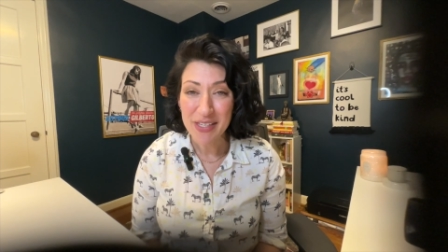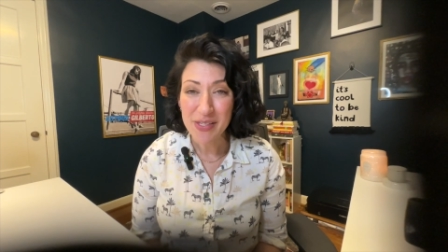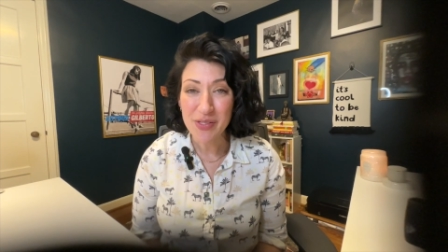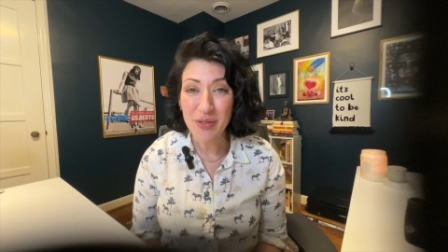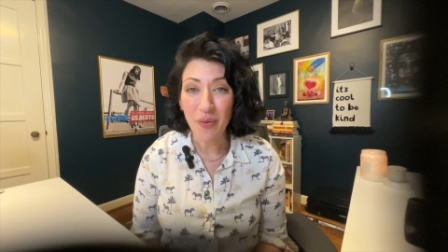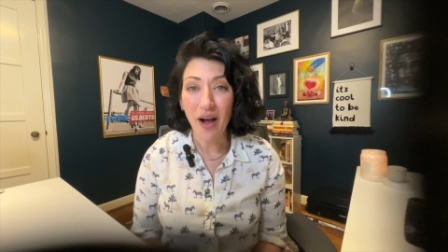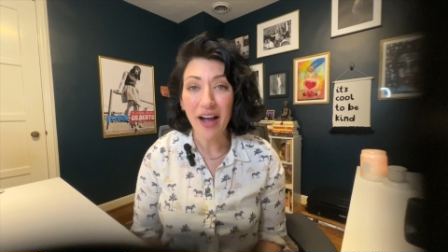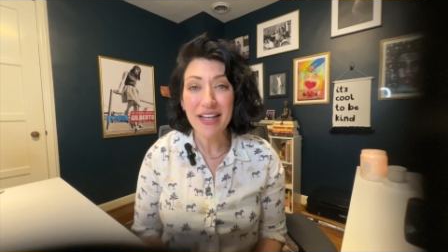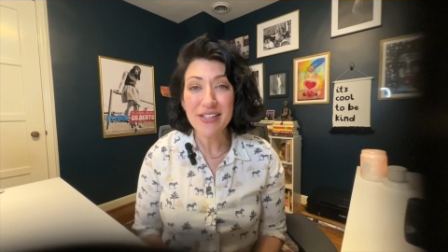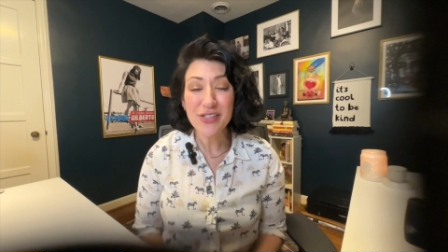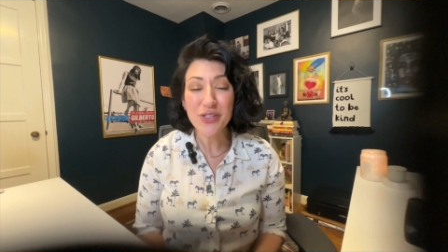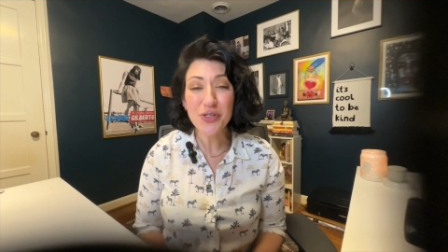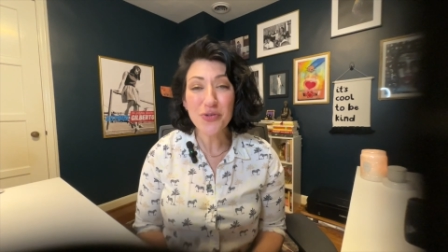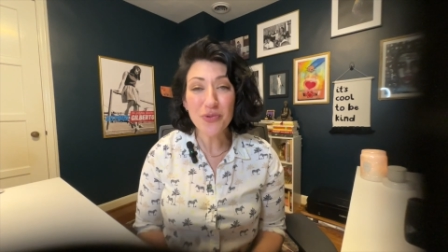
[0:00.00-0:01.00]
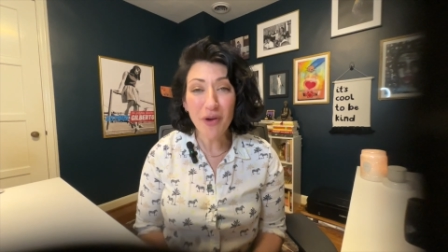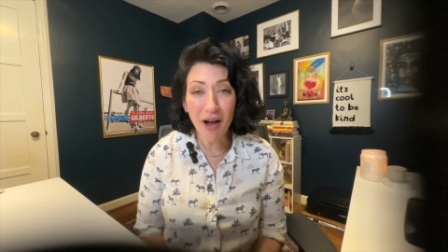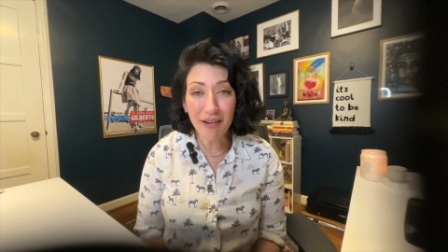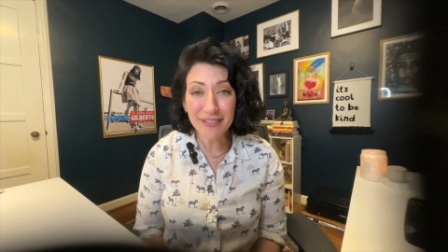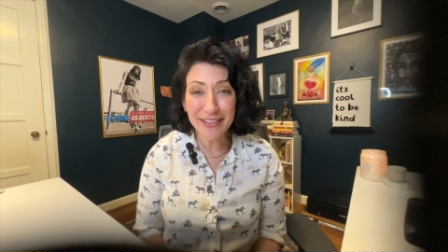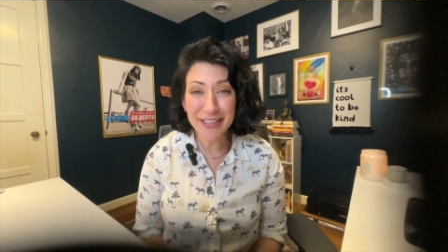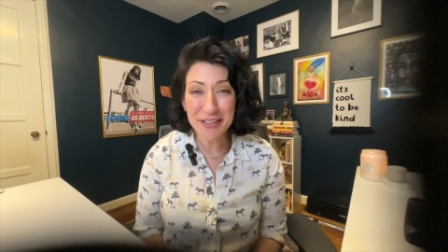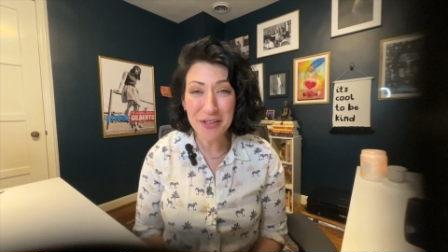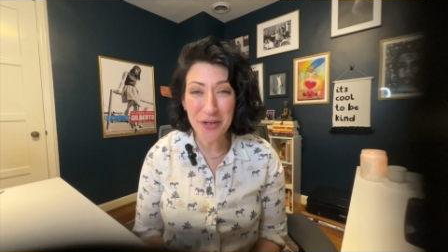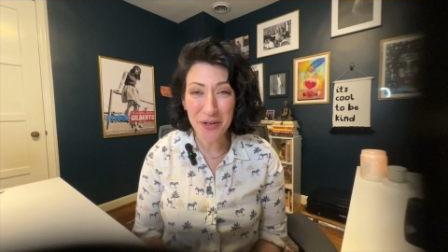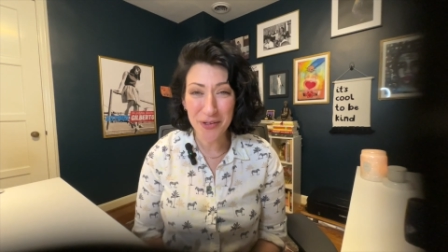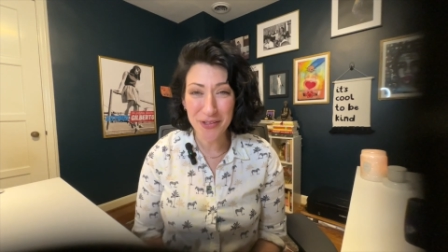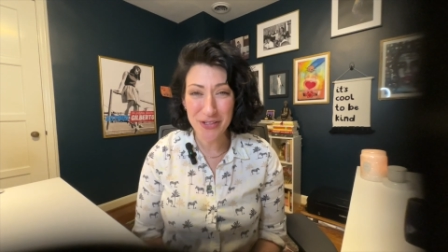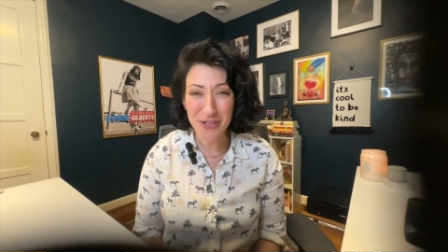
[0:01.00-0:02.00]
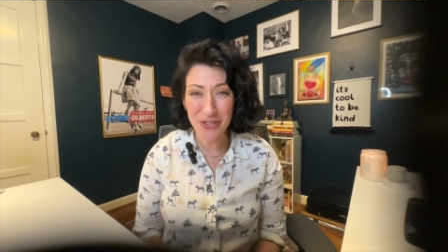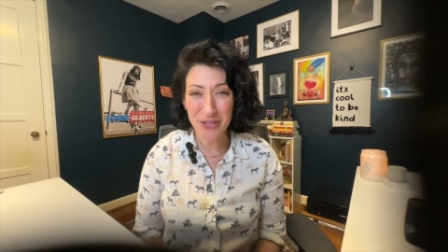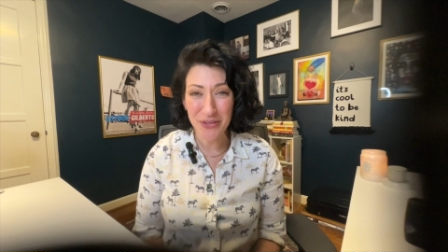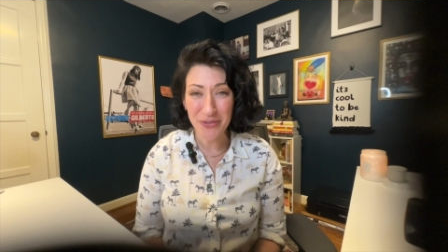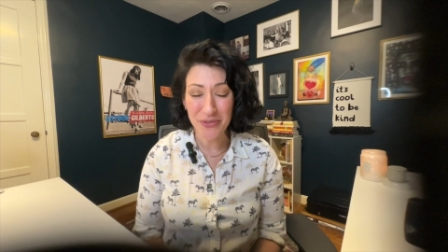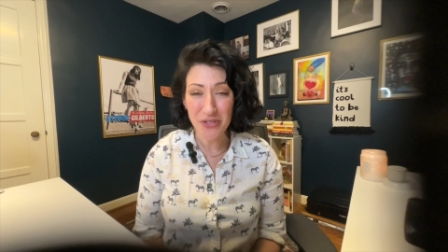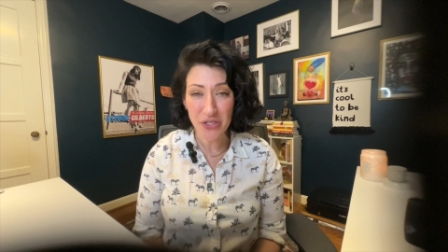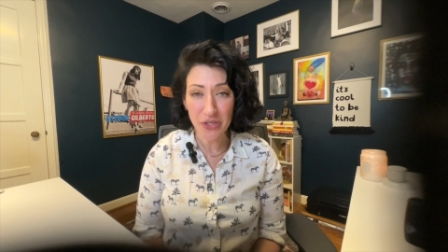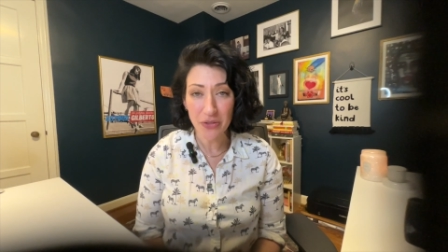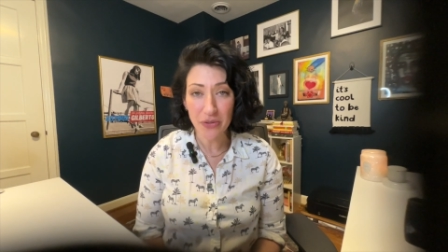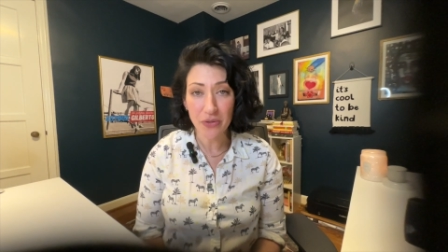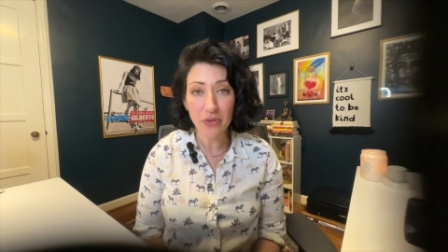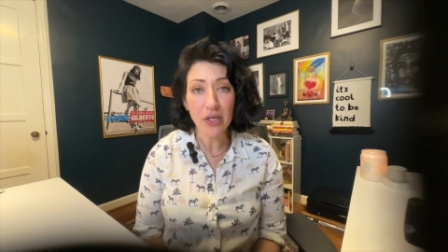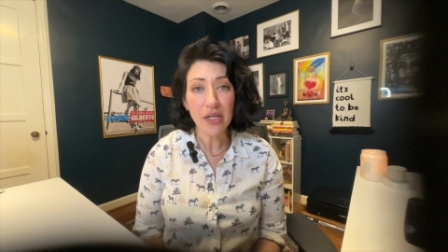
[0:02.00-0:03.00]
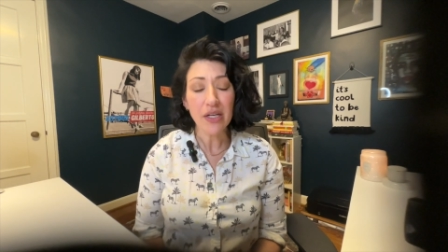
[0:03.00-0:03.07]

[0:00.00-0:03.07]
So I strongly encourage you to